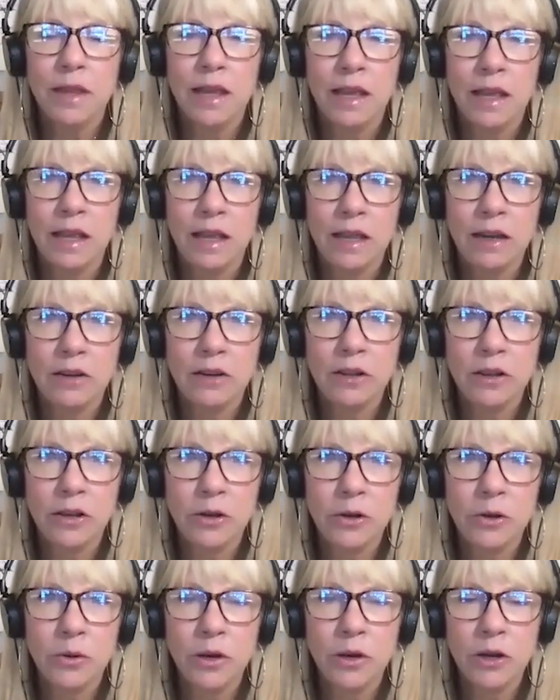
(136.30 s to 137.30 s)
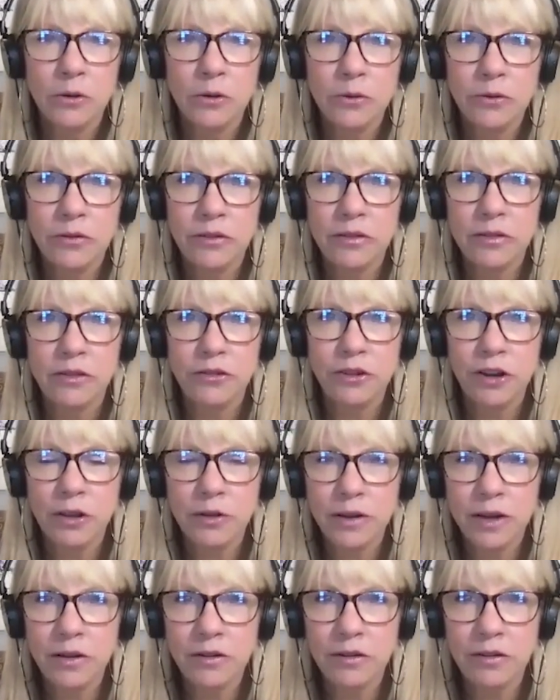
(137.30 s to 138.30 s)
and go host the
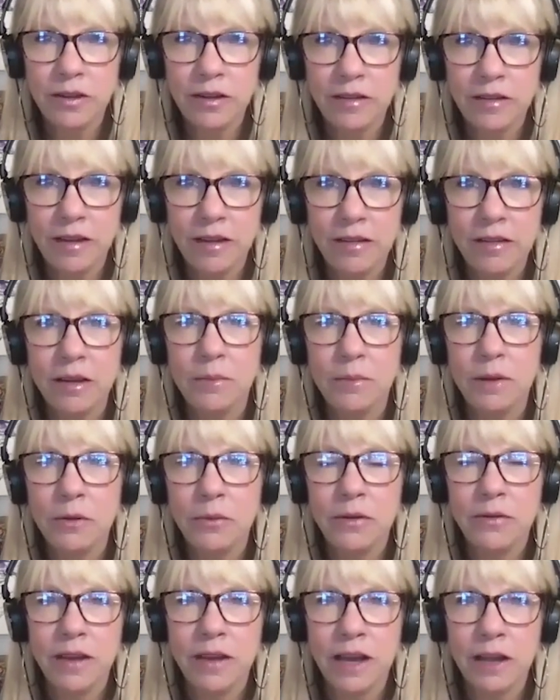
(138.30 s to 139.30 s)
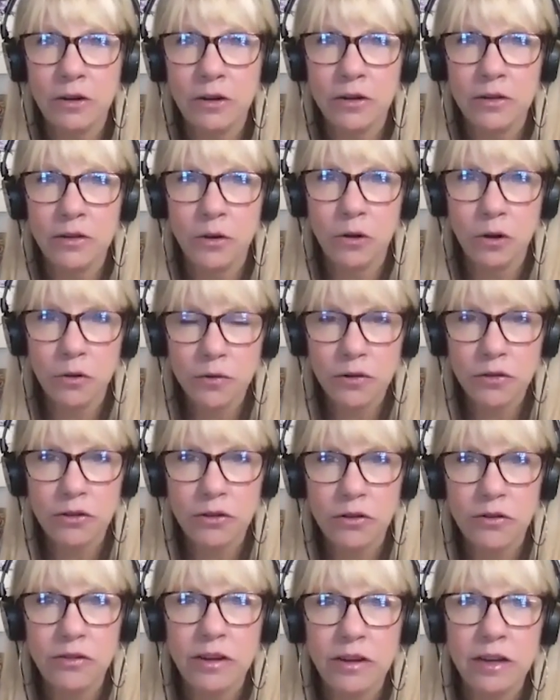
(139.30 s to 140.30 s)
Child Care Success Summit. We've got over
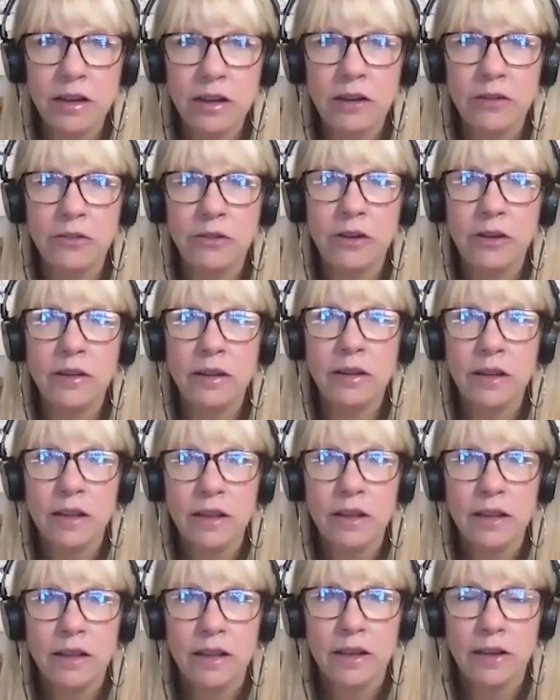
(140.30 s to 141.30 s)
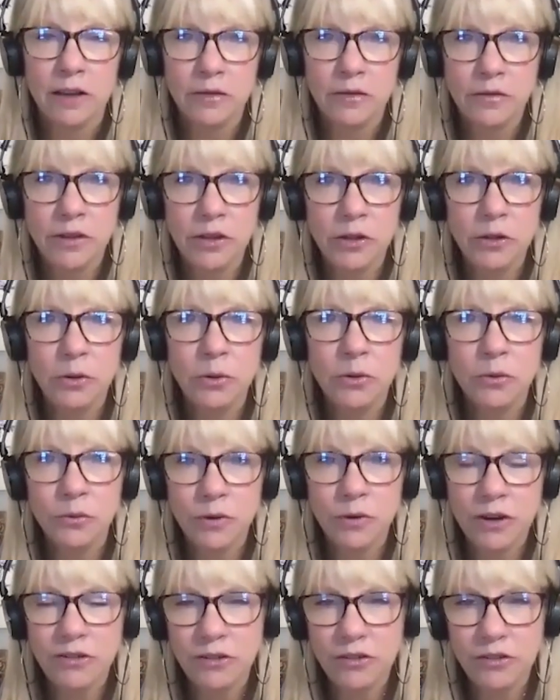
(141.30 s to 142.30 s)
1,300 of you
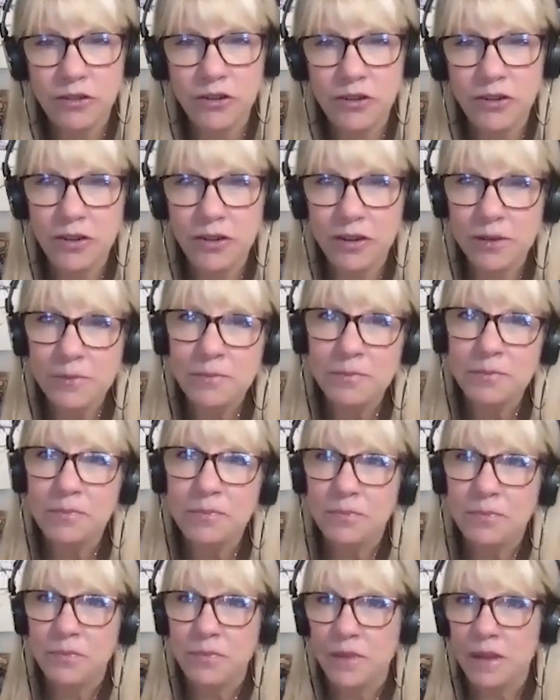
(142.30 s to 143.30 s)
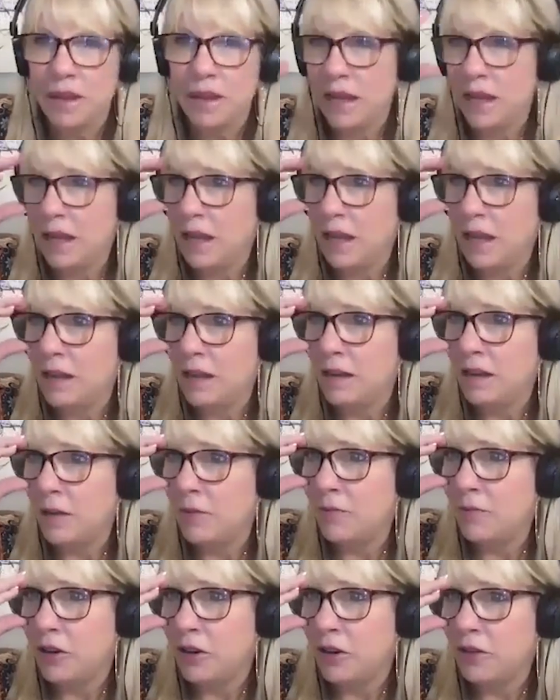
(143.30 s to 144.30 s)
registered and
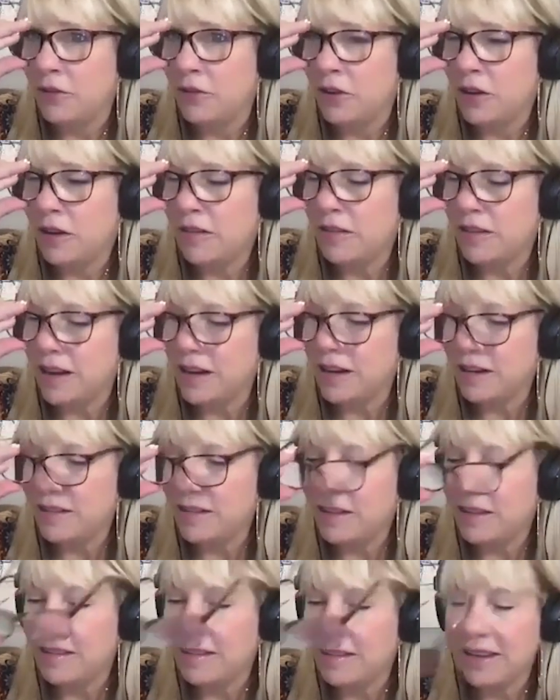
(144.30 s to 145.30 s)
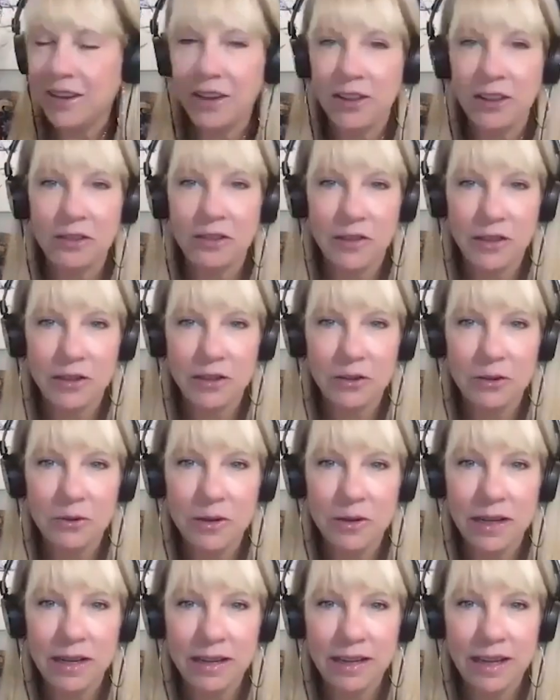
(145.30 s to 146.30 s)
I'm very, very excited to see all of you
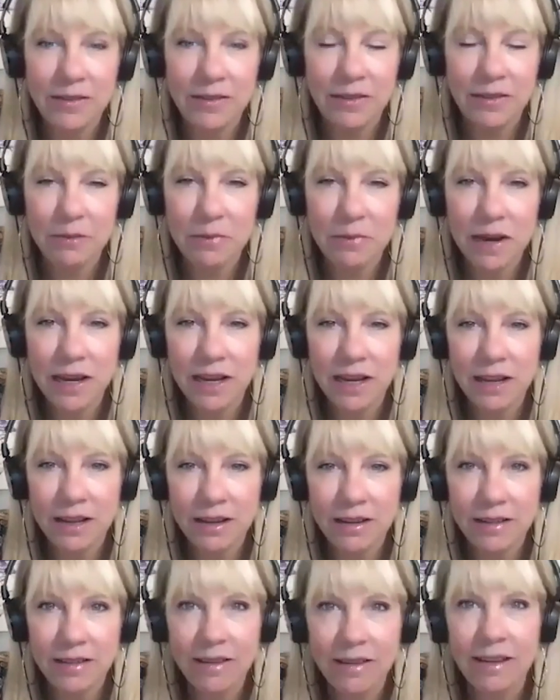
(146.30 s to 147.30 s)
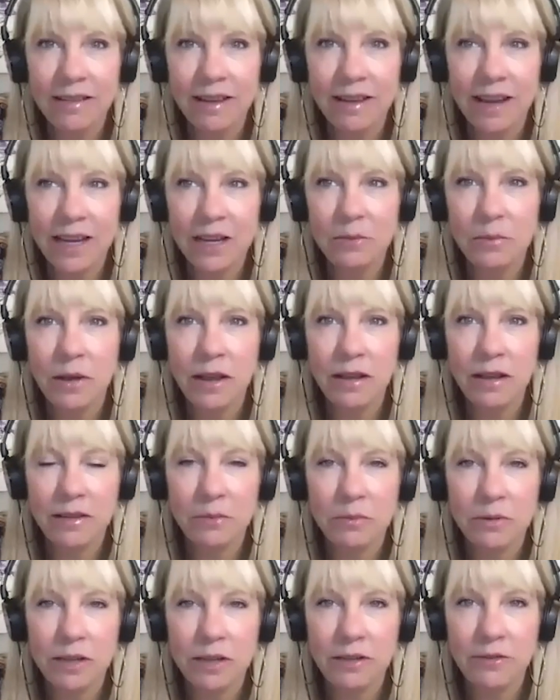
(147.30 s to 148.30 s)
and give as many hugs as I can
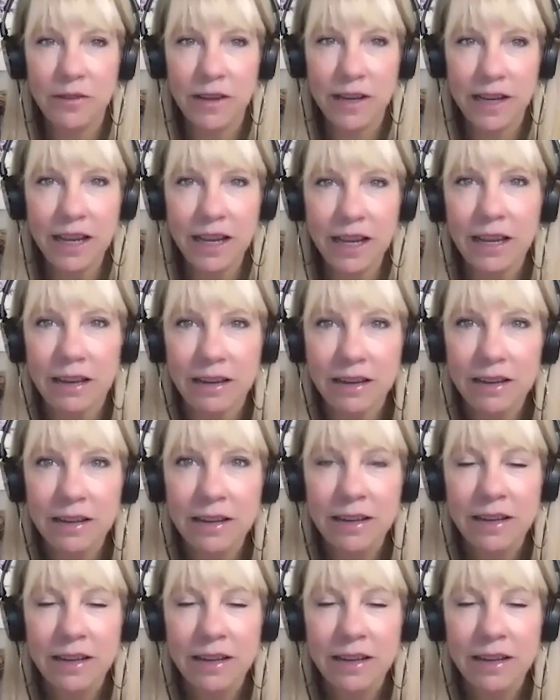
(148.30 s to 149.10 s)
possibly fit in